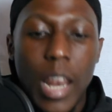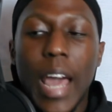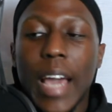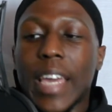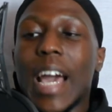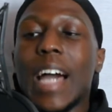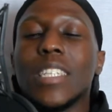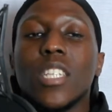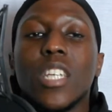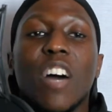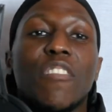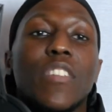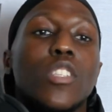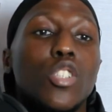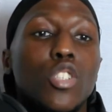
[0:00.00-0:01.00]
Like it has
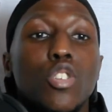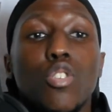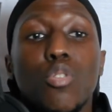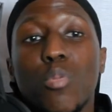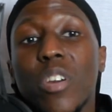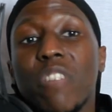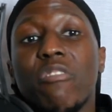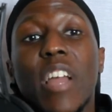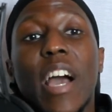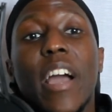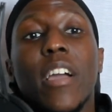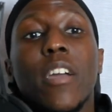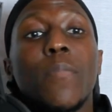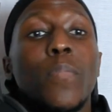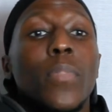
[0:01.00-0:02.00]
nothing to do with
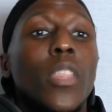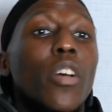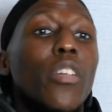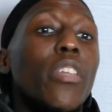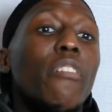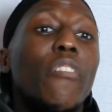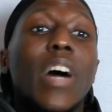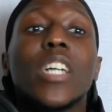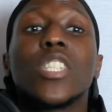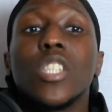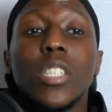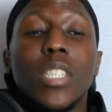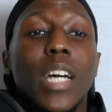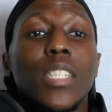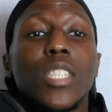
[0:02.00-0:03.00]
like the
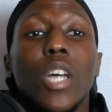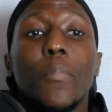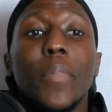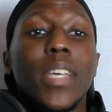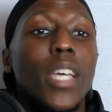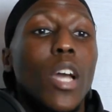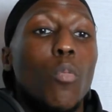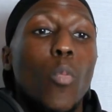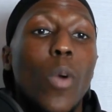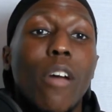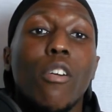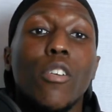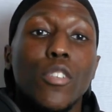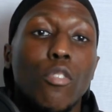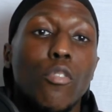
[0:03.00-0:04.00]
fashion that somebody can
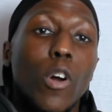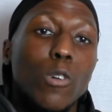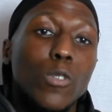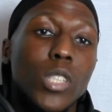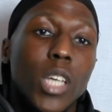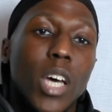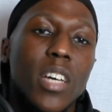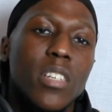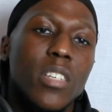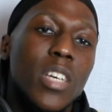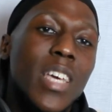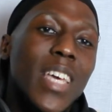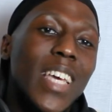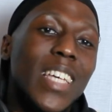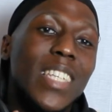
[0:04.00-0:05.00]
wear on the roadside.
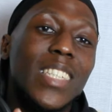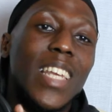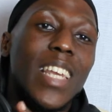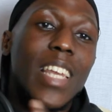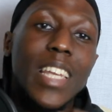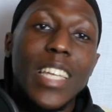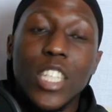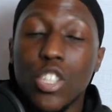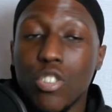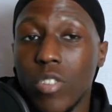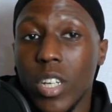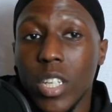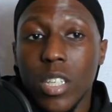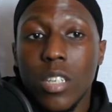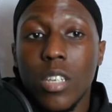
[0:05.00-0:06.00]
It's
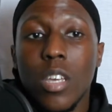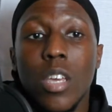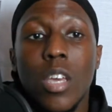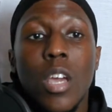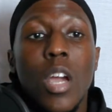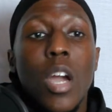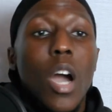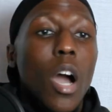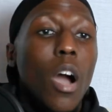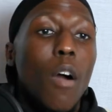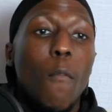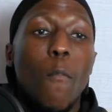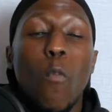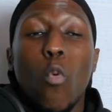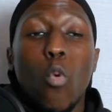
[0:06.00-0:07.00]
literally
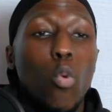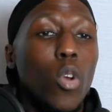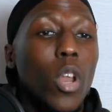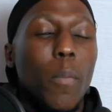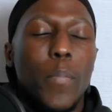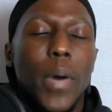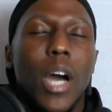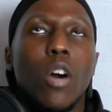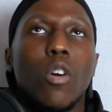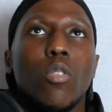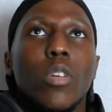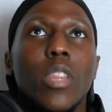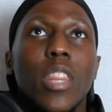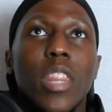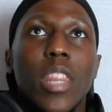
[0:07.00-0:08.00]
uh, all about
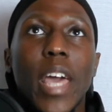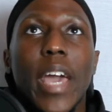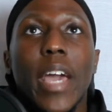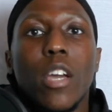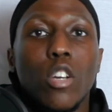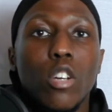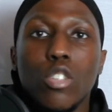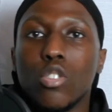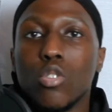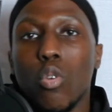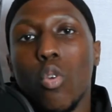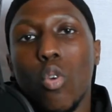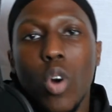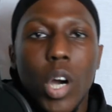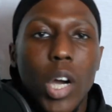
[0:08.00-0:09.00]
their
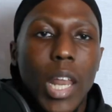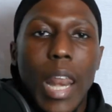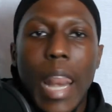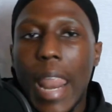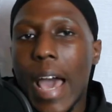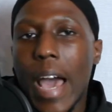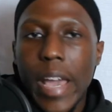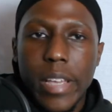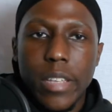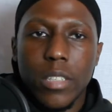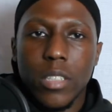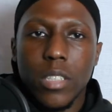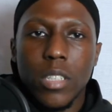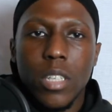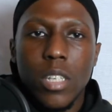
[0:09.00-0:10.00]
couture
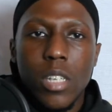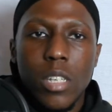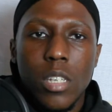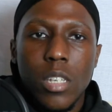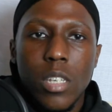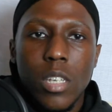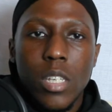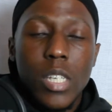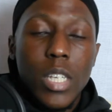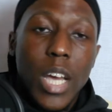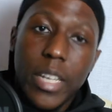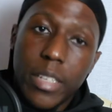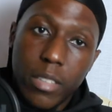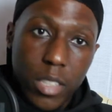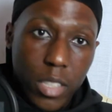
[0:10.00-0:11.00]
lines.
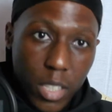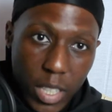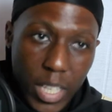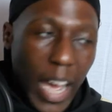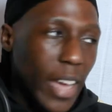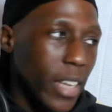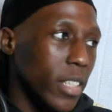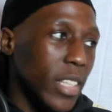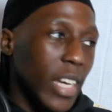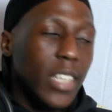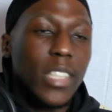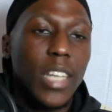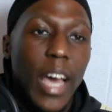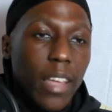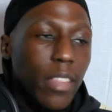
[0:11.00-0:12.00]
And that
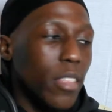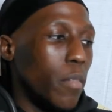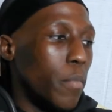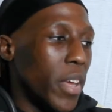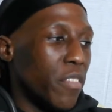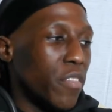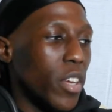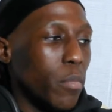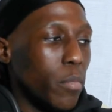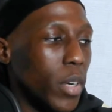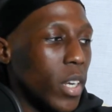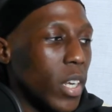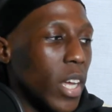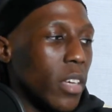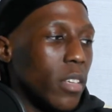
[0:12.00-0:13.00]
that's like the main thing.
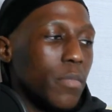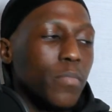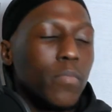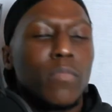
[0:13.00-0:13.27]
But like